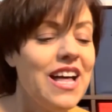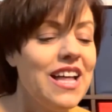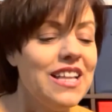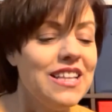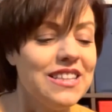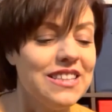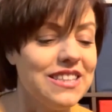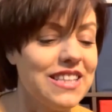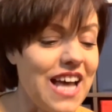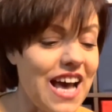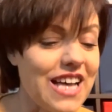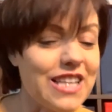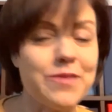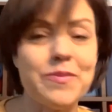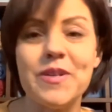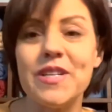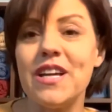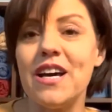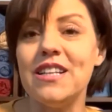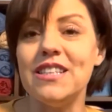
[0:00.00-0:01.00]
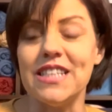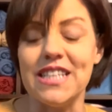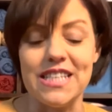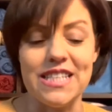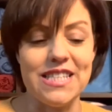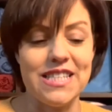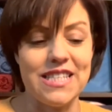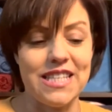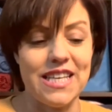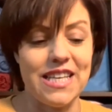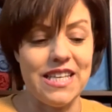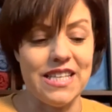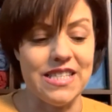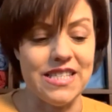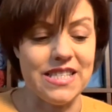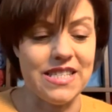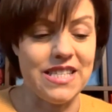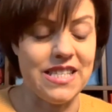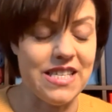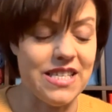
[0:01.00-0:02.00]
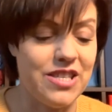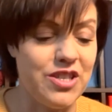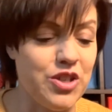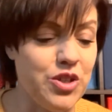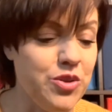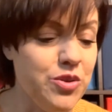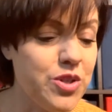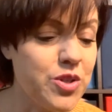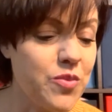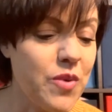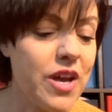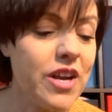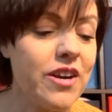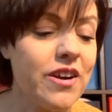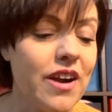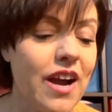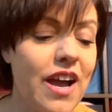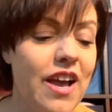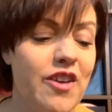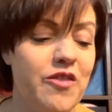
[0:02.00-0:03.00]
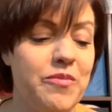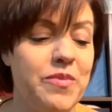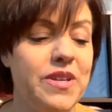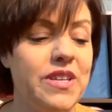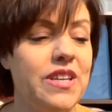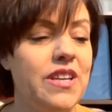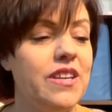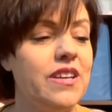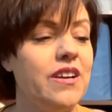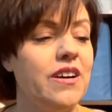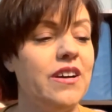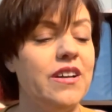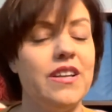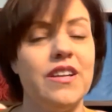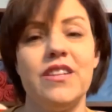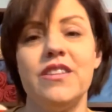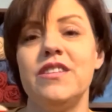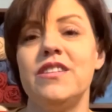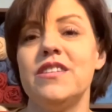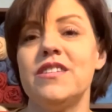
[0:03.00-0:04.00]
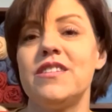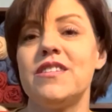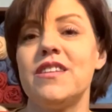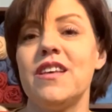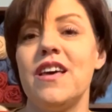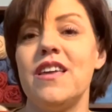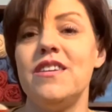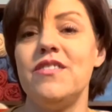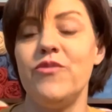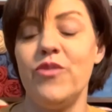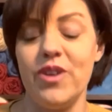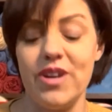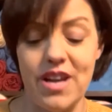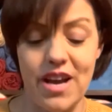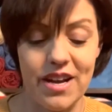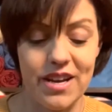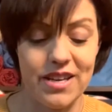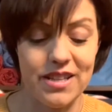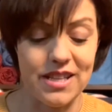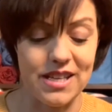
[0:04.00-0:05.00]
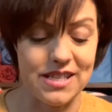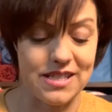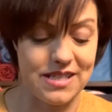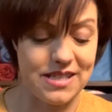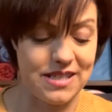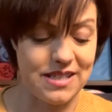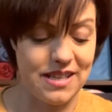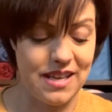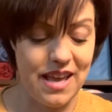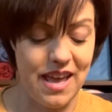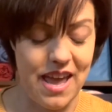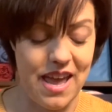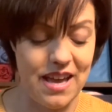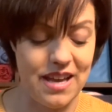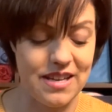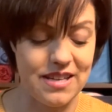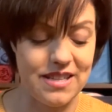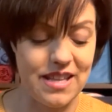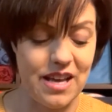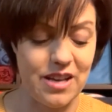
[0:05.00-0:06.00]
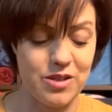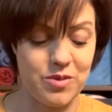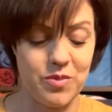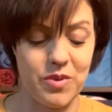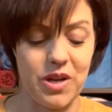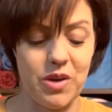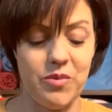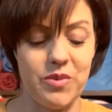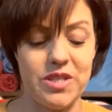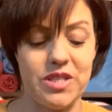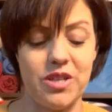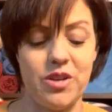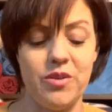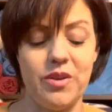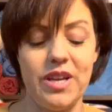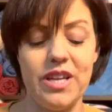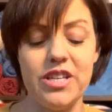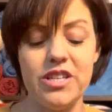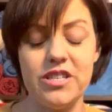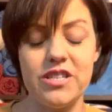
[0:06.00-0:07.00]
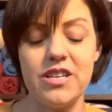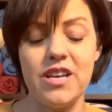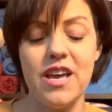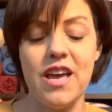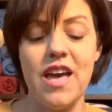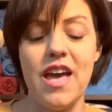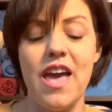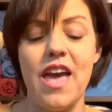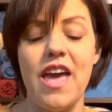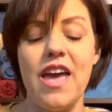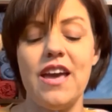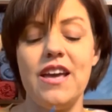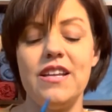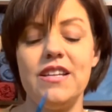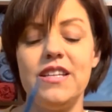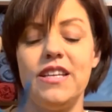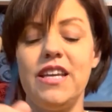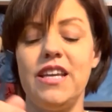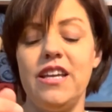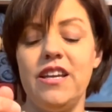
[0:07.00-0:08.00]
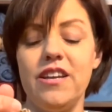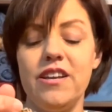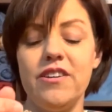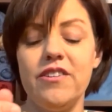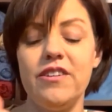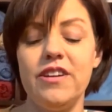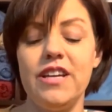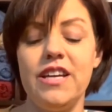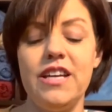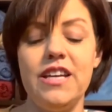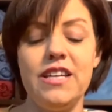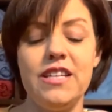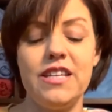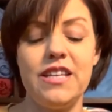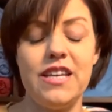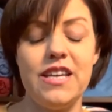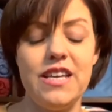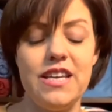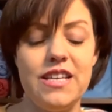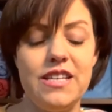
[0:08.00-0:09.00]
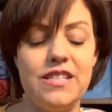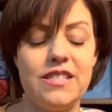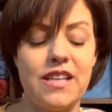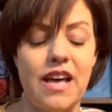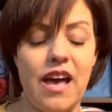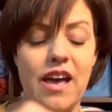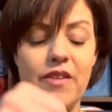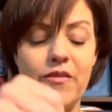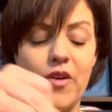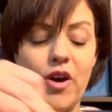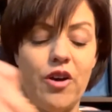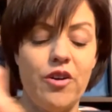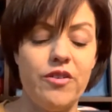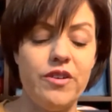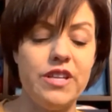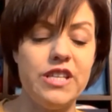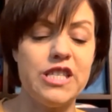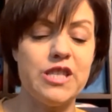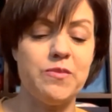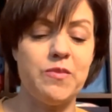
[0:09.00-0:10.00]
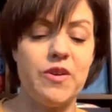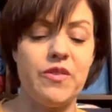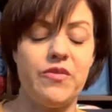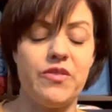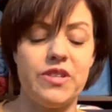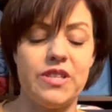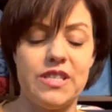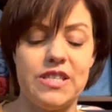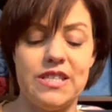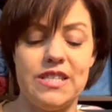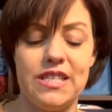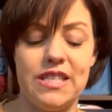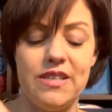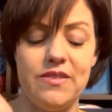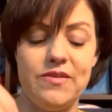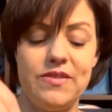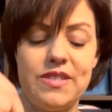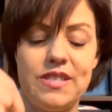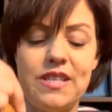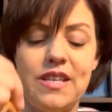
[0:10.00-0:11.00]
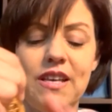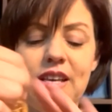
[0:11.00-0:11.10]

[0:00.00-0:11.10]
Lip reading: Last but not least is this new sweater I have been knitting on, this Ranunculus, and that is what I went to go get. And here it is. I have already split for the sleeves.